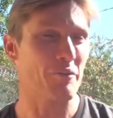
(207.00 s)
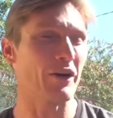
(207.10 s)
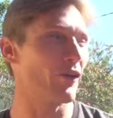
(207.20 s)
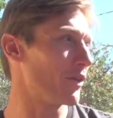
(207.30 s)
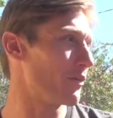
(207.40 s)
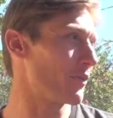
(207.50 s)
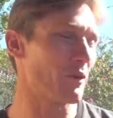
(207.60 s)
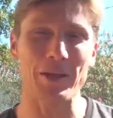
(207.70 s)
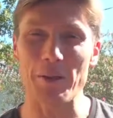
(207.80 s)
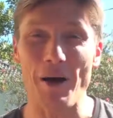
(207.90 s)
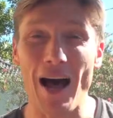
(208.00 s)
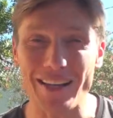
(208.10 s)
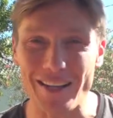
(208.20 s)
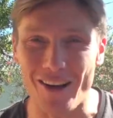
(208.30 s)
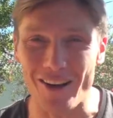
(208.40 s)
when the
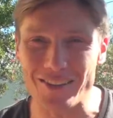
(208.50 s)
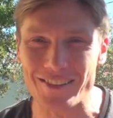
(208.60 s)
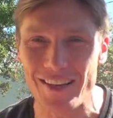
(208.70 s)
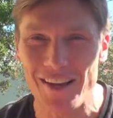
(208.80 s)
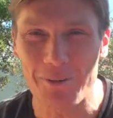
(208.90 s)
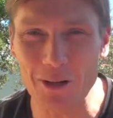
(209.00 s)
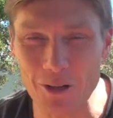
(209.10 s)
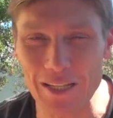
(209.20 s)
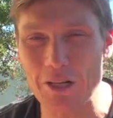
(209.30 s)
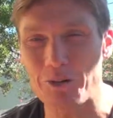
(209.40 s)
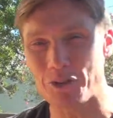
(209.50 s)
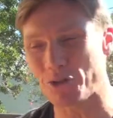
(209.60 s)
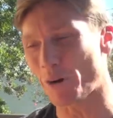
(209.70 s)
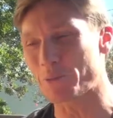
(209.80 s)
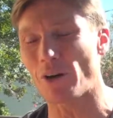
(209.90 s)
party goes, when all the
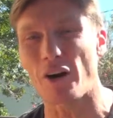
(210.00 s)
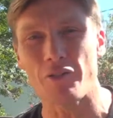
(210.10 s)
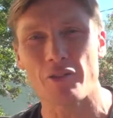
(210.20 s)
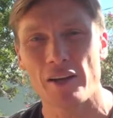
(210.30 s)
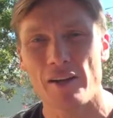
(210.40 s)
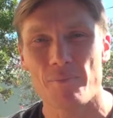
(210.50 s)
interest drops off,